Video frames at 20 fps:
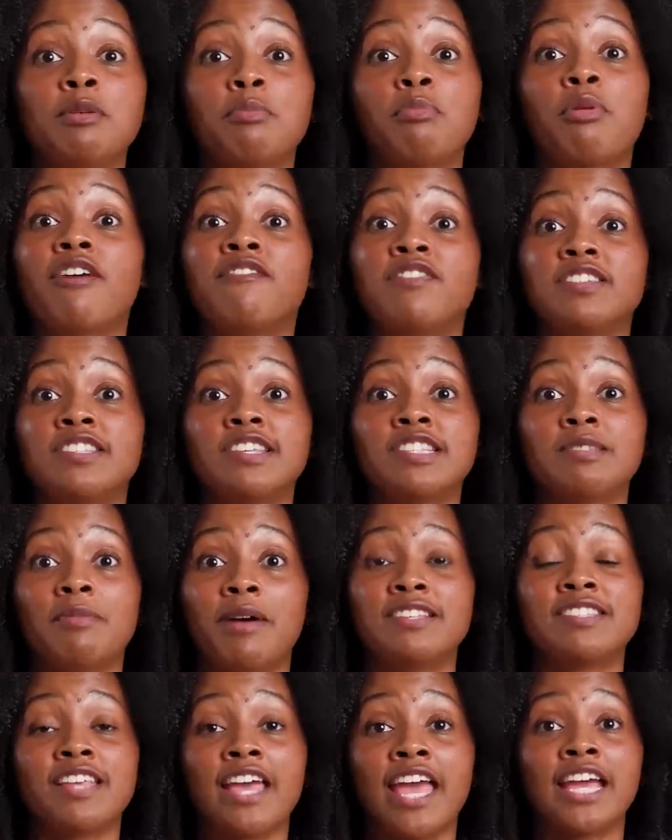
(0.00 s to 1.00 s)
me preface this
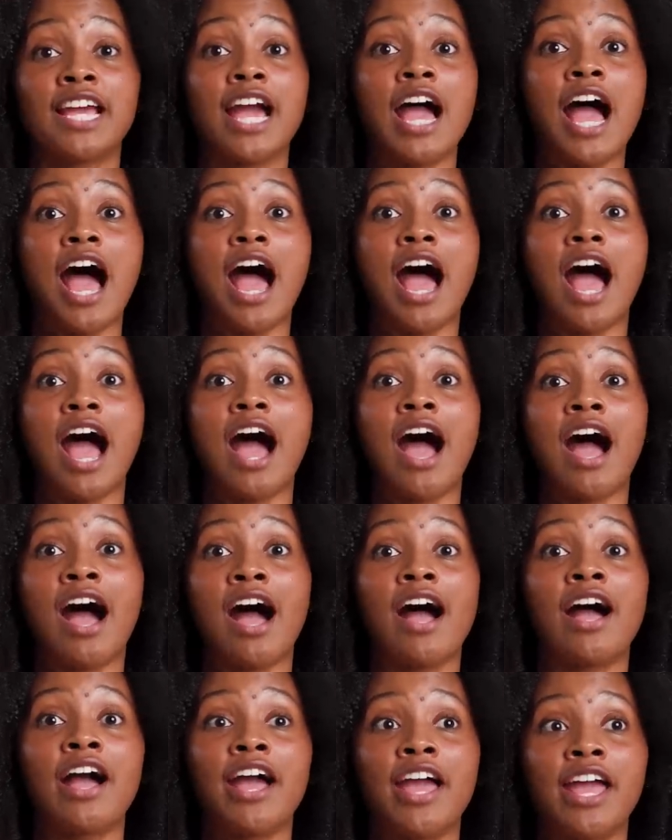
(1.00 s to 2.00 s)
by saying,
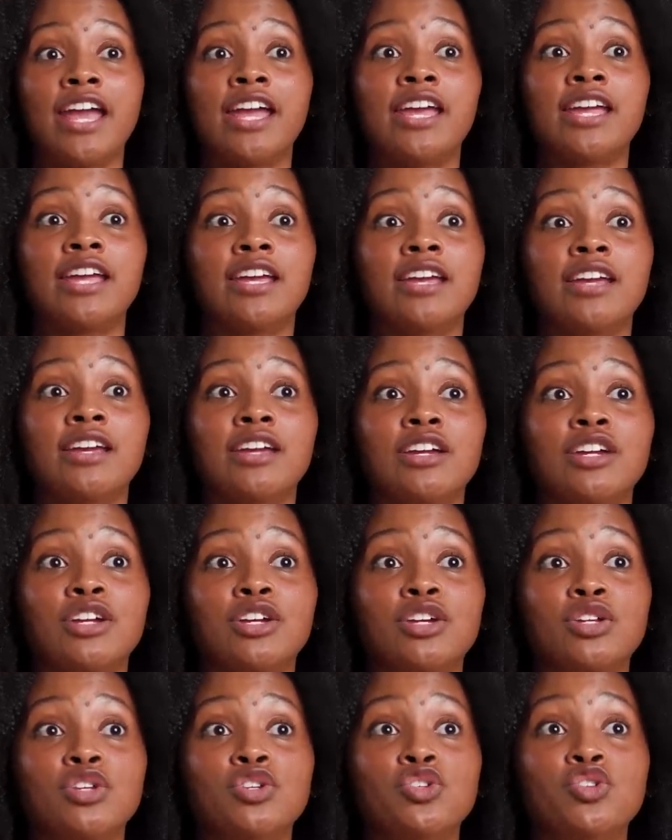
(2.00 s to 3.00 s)
I
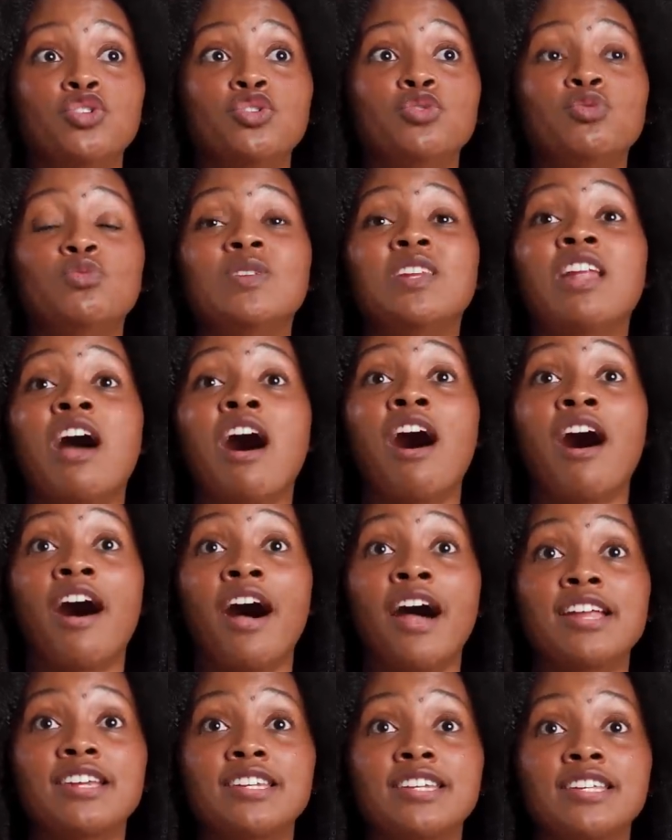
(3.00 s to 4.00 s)
do
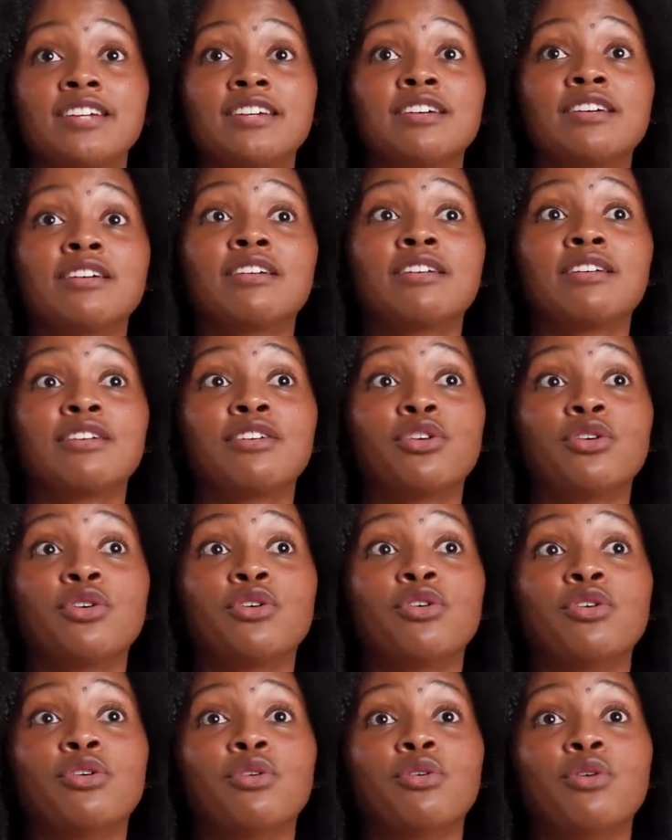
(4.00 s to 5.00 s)
not,
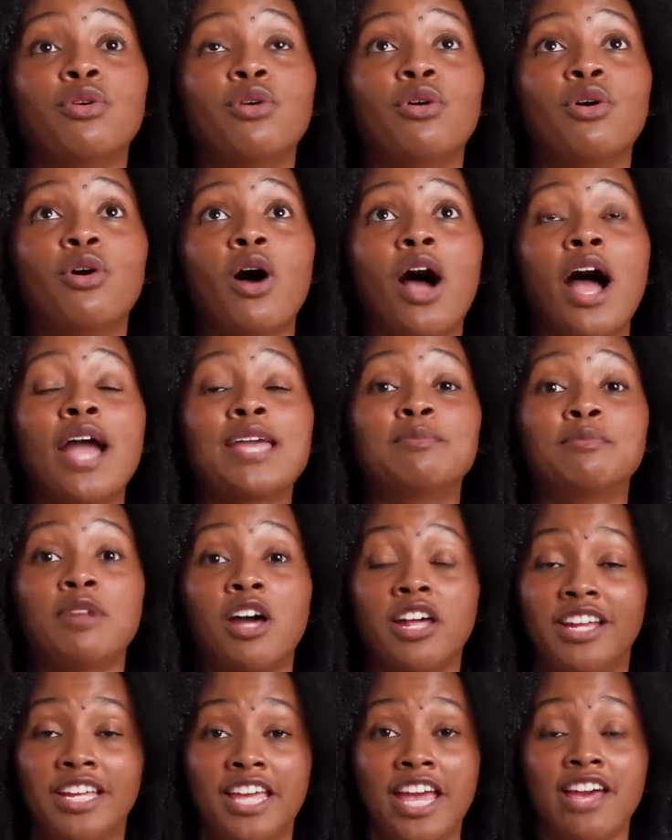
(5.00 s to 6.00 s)
I am
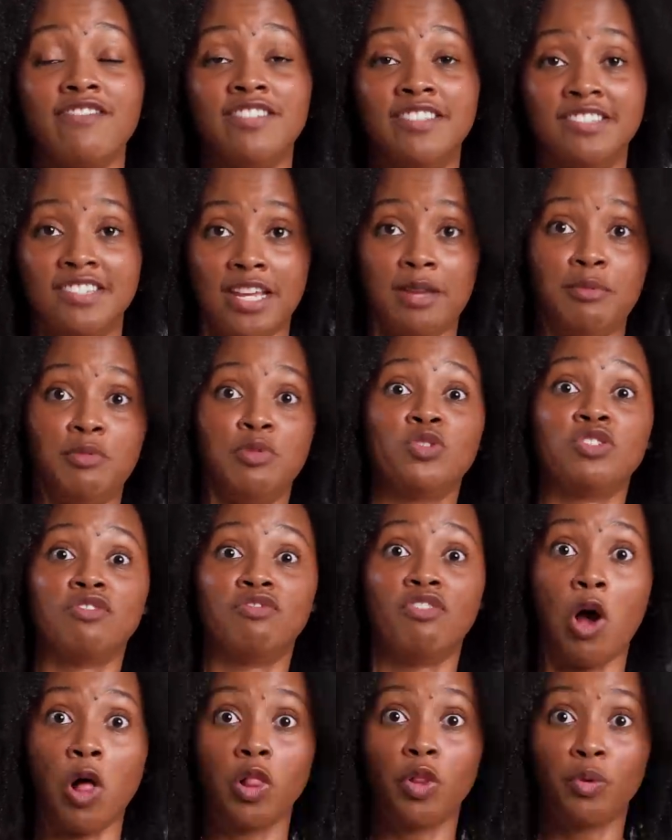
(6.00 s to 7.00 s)
not a Kevin Samuels
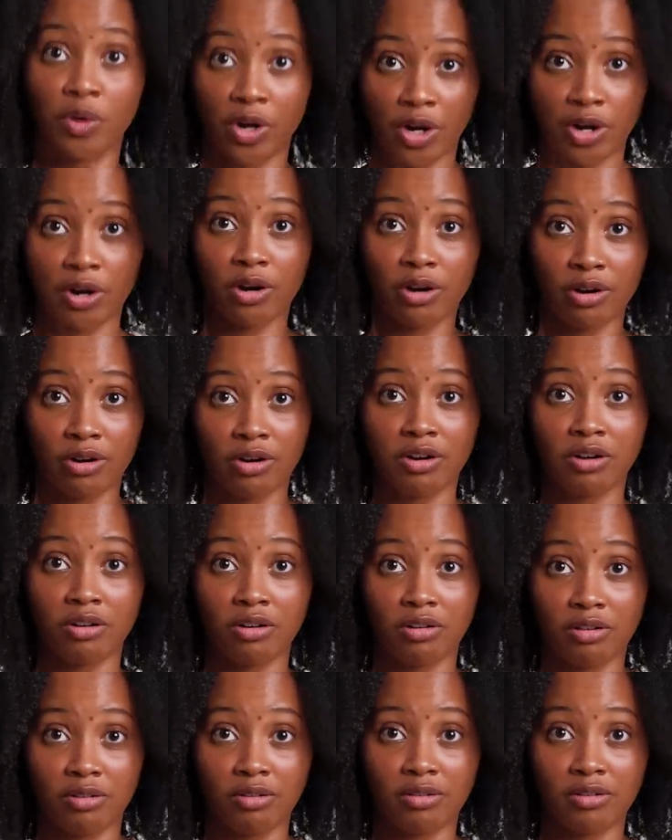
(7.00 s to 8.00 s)
follower.
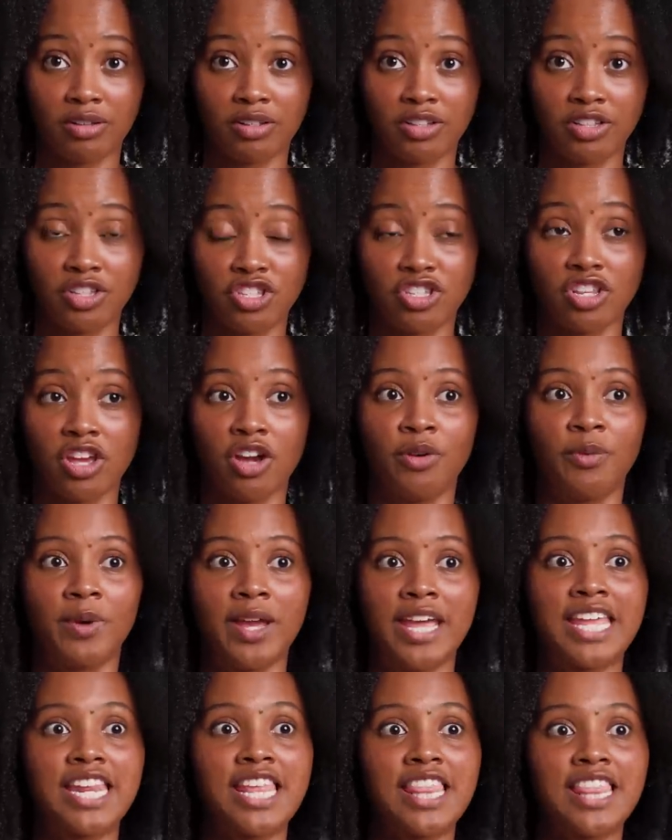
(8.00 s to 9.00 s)
So
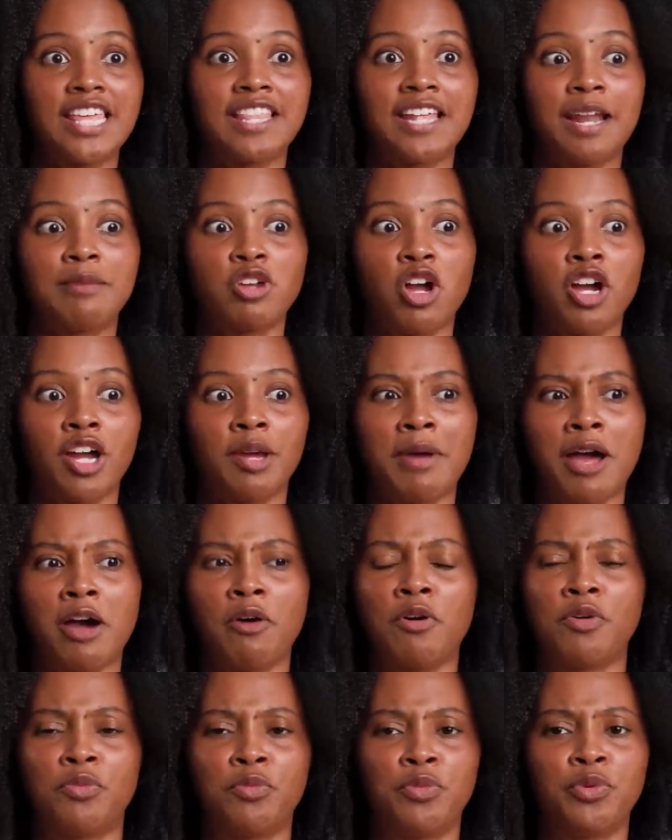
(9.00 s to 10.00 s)
anything that I'm talking
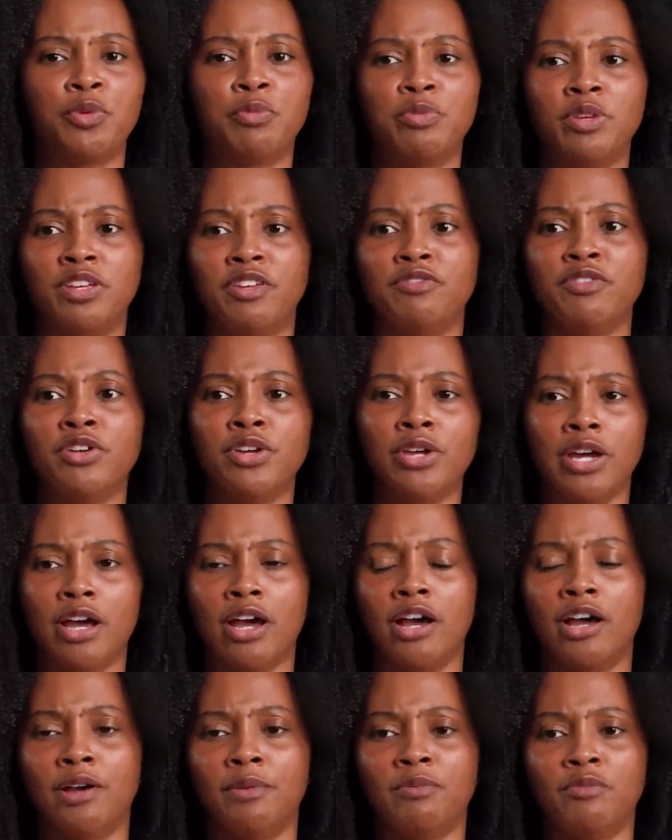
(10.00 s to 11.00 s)
about will be
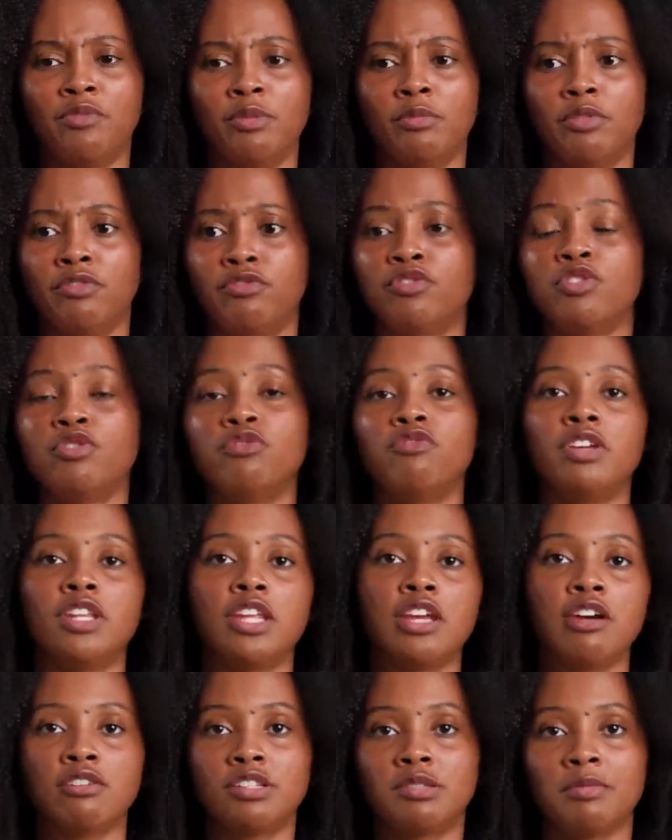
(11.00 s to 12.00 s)
um, from a few
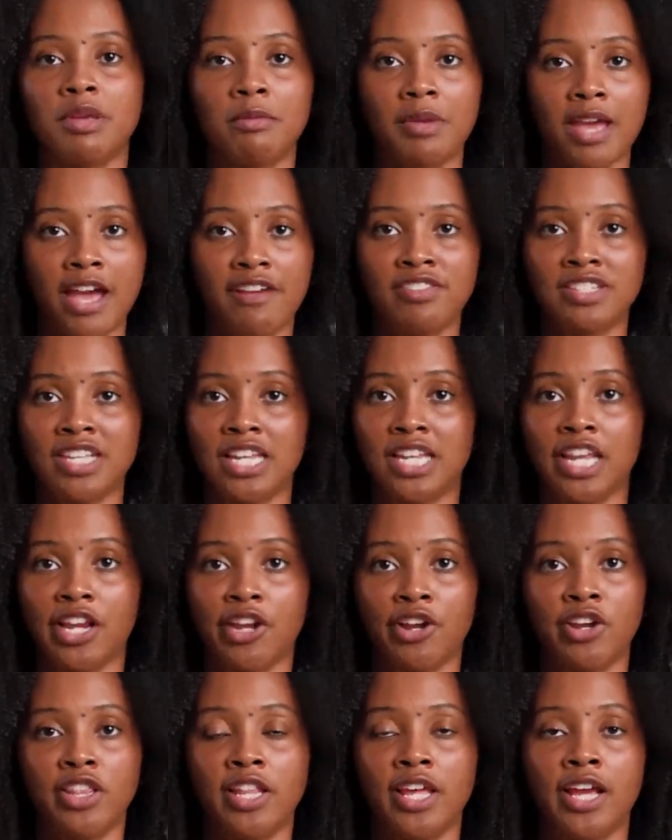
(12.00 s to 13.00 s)
videos maybe I've seen
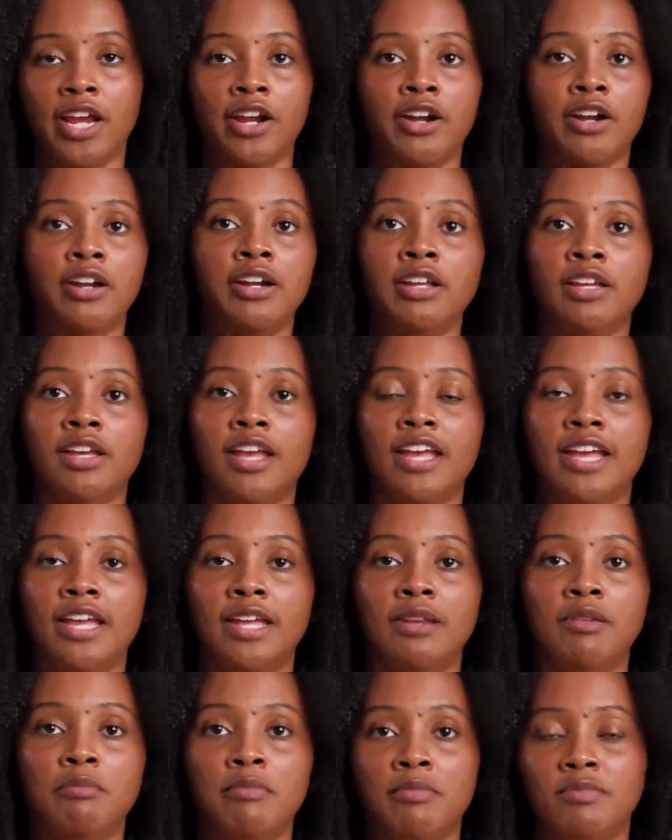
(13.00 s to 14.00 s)
here and there
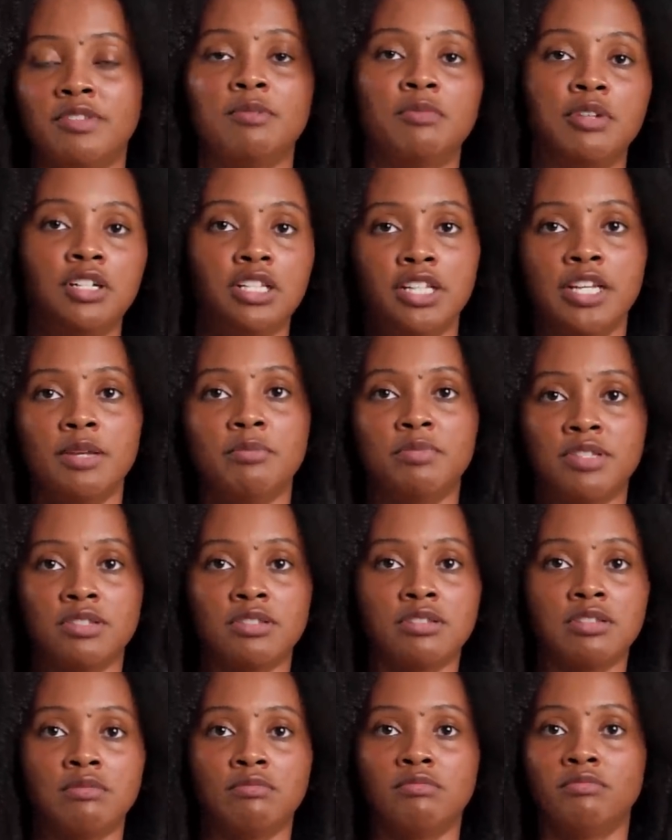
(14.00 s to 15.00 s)
and some
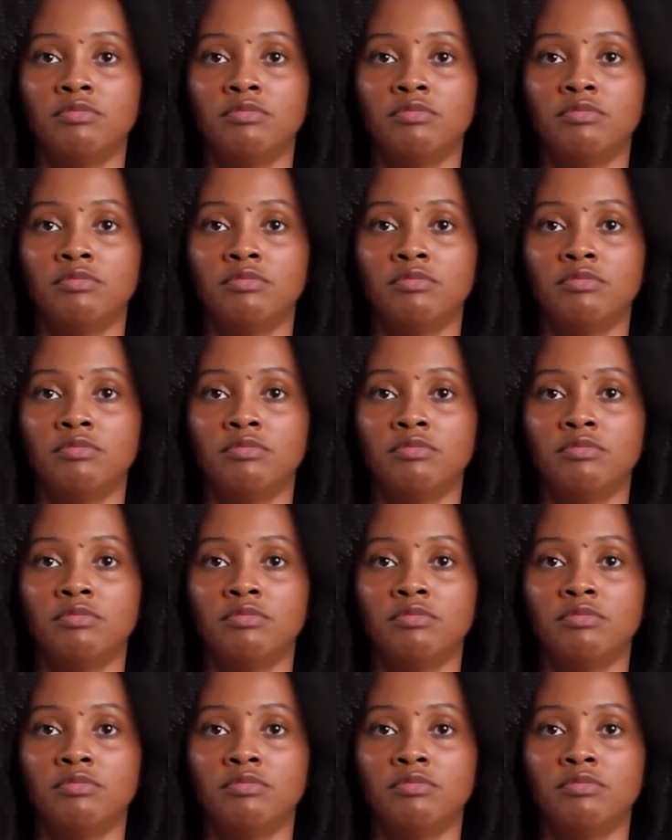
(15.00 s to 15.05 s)
clips.